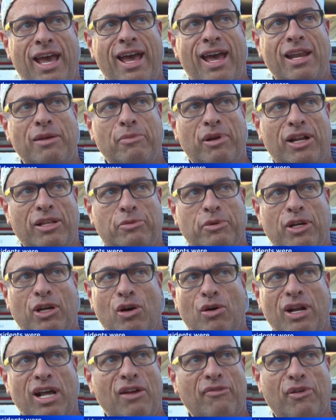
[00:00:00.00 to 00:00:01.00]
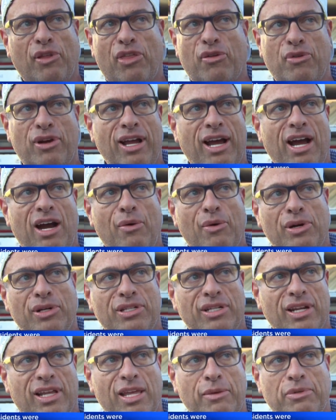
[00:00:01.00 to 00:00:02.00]
to end, but it's been going on for three
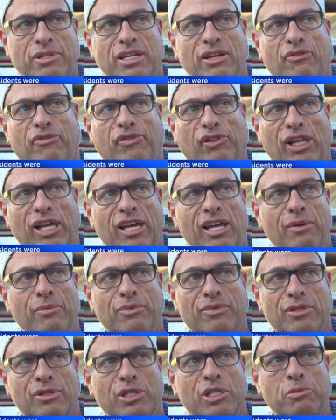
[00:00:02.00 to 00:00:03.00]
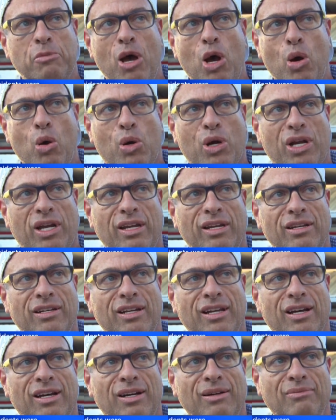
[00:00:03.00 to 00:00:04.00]
hours and keeps seeing flames and smoke,
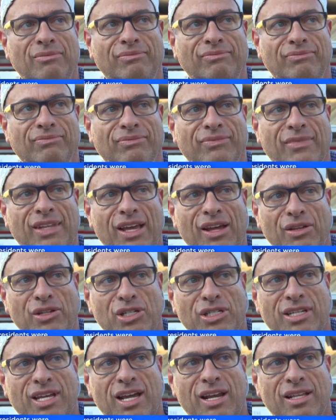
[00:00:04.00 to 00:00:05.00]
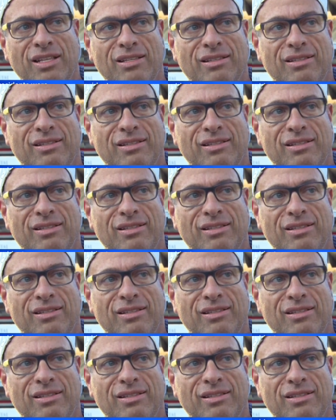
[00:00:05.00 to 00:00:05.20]
and um, yeah, it's just kind